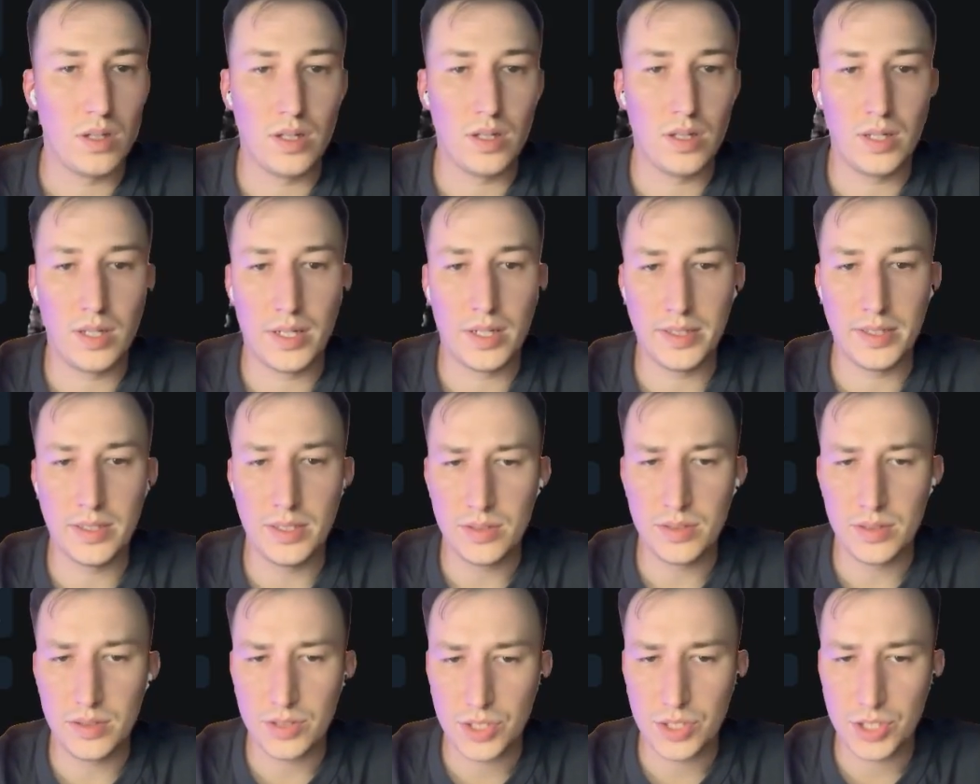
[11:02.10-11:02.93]
I need
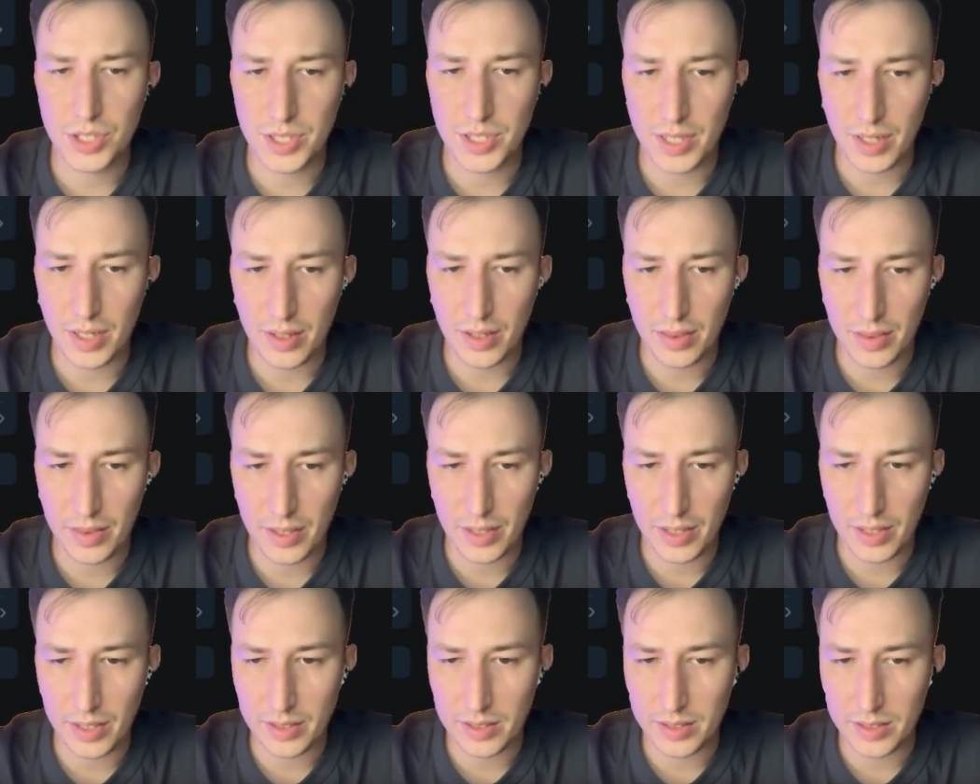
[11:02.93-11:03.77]
to check
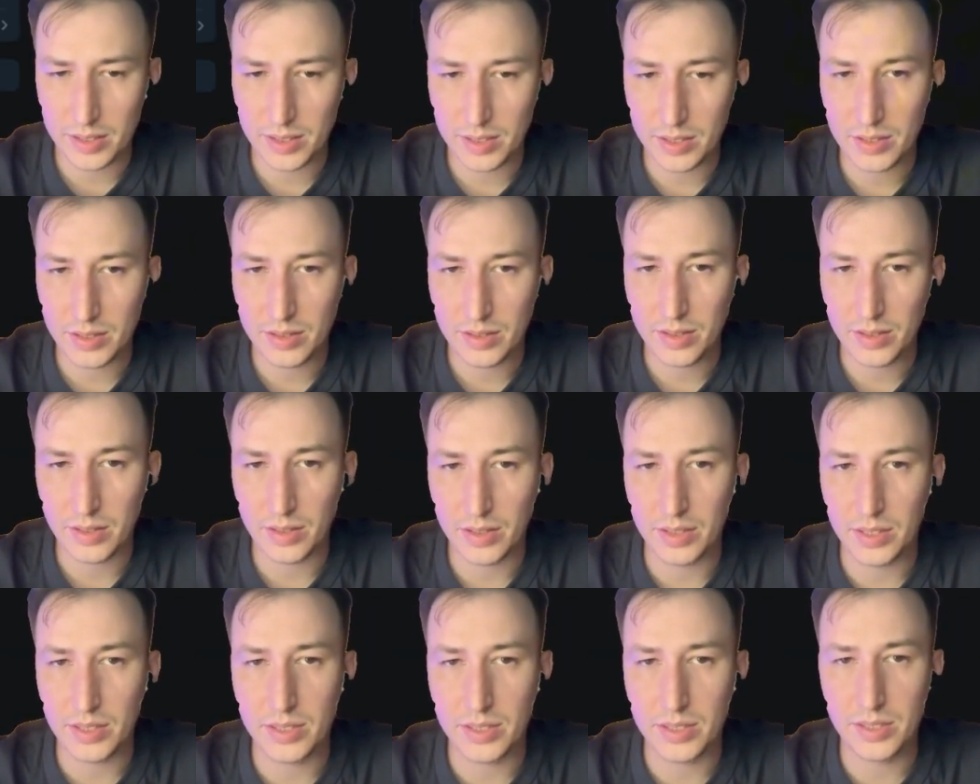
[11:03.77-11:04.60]
that
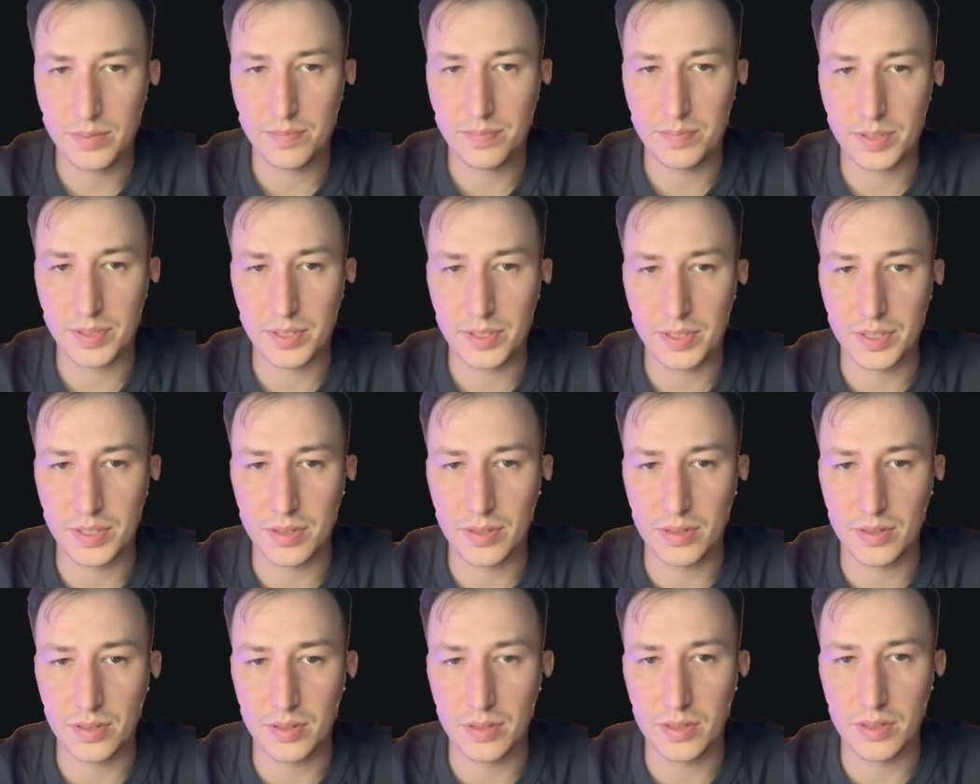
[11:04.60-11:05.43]
this
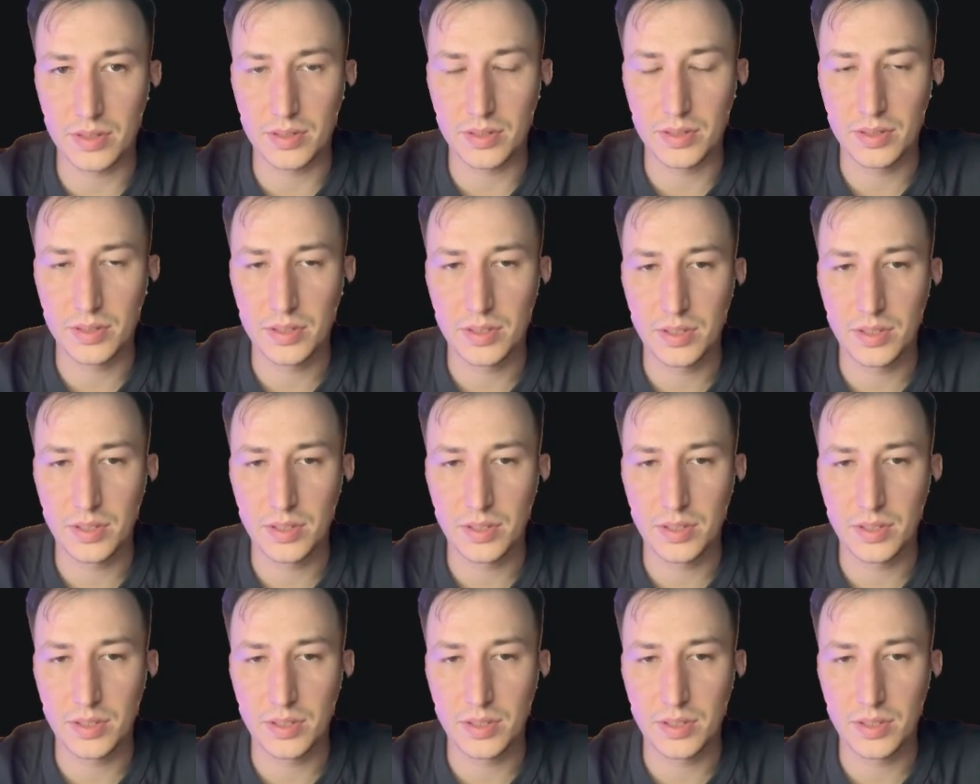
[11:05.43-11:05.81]
particular